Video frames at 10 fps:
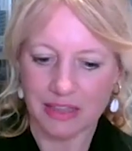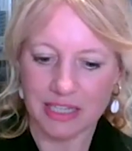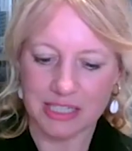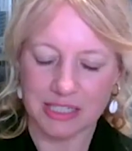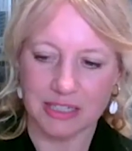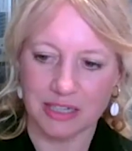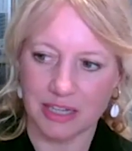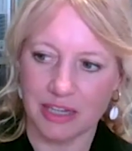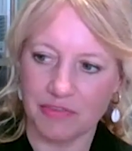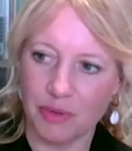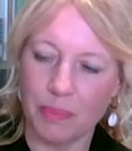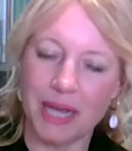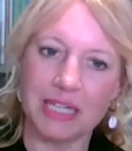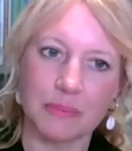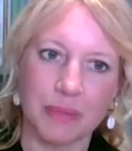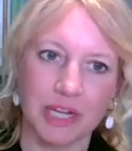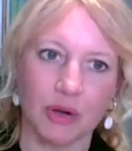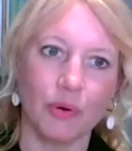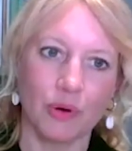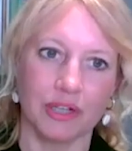there's, if you paint a big
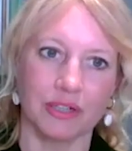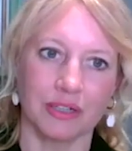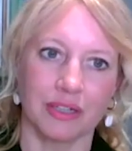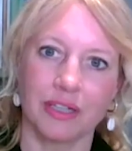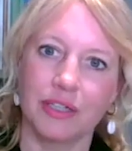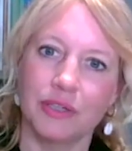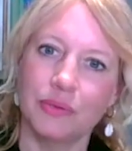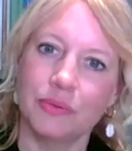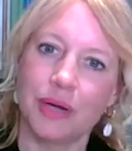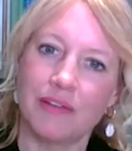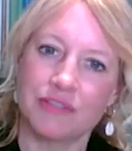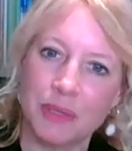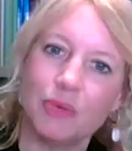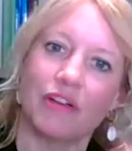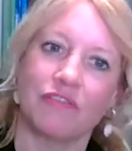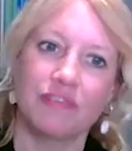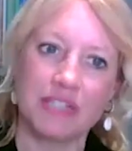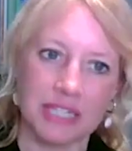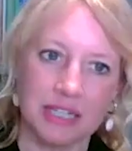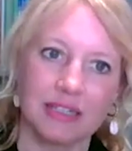oil, you have to be quite
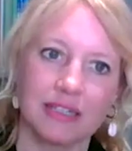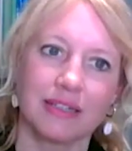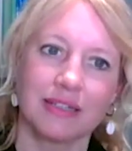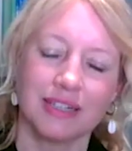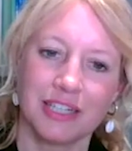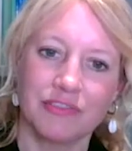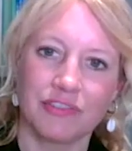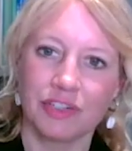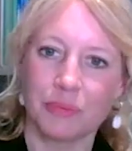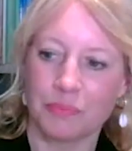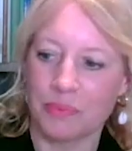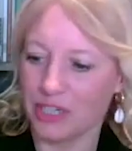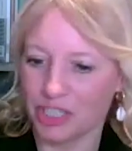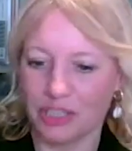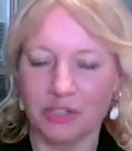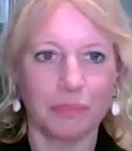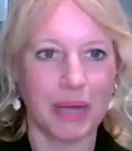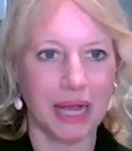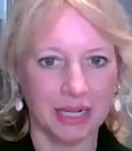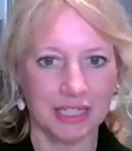physical. You've got your brush and your
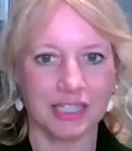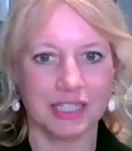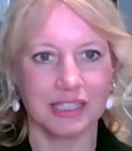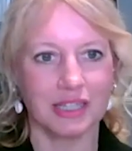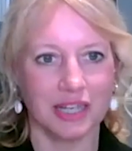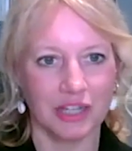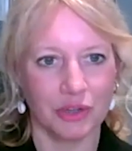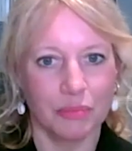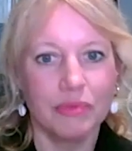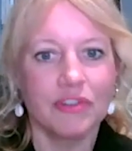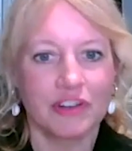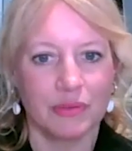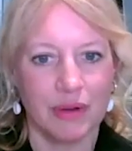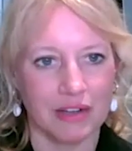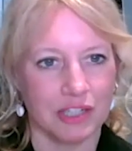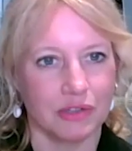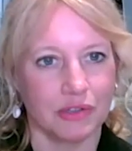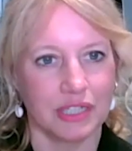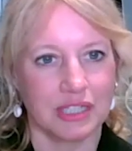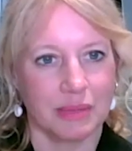palette, and you're moving around a
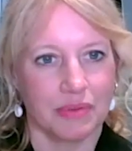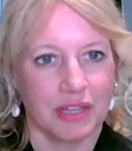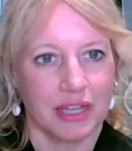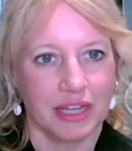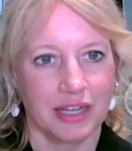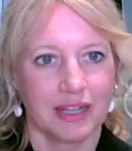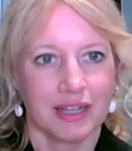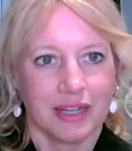lot. There's something